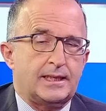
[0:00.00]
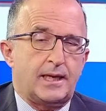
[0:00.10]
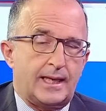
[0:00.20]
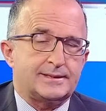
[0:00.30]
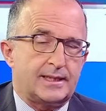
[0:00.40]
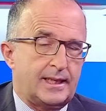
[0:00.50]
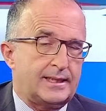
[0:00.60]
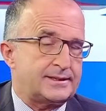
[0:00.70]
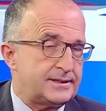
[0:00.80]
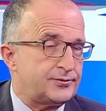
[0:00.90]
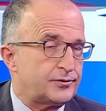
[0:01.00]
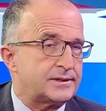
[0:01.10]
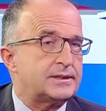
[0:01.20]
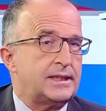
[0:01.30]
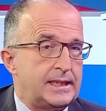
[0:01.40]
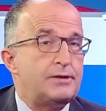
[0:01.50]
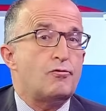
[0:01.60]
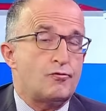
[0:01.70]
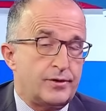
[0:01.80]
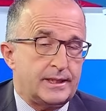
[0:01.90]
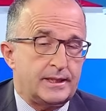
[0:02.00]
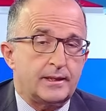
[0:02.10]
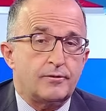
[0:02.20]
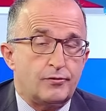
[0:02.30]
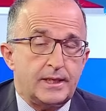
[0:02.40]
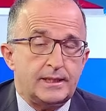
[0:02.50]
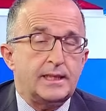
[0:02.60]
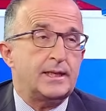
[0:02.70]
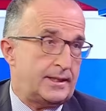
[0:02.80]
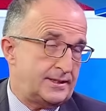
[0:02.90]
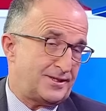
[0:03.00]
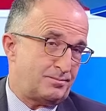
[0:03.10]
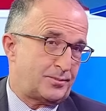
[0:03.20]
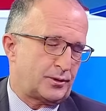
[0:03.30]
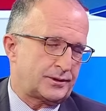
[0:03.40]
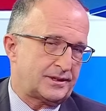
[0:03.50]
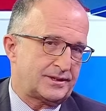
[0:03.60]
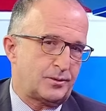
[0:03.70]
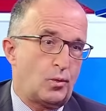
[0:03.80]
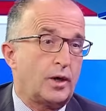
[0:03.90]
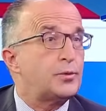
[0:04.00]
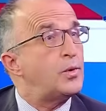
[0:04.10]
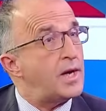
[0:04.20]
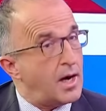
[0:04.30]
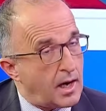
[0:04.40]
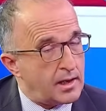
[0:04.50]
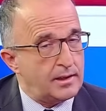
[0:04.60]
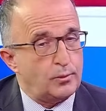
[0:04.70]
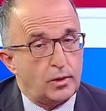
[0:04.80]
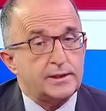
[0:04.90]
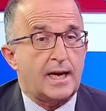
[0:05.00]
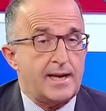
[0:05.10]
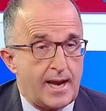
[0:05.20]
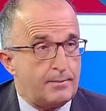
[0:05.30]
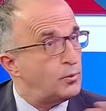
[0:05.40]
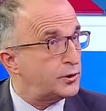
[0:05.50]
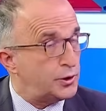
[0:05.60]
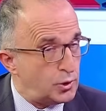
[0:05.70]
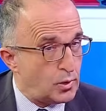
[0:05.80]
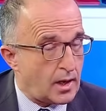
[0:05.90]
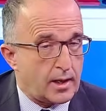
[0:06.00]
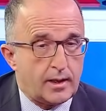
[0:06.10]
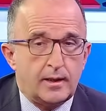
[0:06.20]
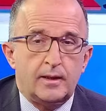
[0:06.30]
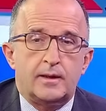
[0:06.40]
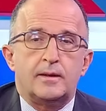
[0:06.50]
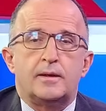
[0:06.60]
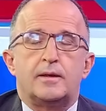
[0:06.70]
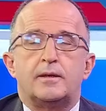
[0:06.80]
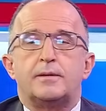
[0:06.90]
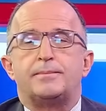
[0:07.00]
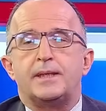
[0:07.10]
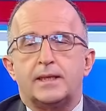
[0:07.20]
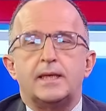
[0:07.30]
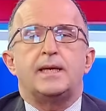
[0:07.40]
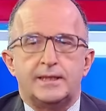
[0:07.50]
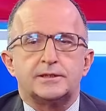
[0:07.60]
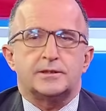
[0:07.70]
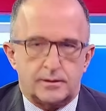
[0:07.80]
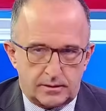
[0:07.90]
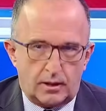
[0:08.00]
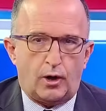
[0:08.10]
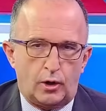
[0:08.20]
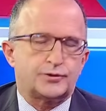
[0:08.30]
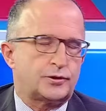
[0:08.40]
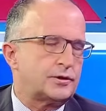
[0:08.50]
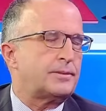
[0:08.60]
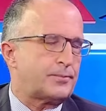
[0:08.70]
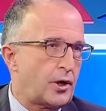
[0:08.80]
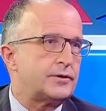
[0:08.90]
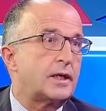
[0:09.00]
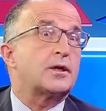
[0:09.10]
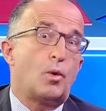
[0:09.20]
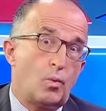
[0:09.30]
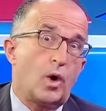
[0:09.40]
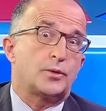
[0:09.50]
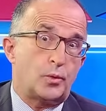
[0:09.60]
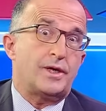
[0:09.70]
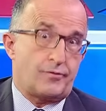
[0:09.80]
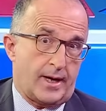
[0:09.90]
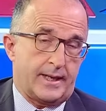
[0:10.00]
less and less interest in reading. Reading is important. What we are, what I am, what you are, Pinky, is also the product of what we read.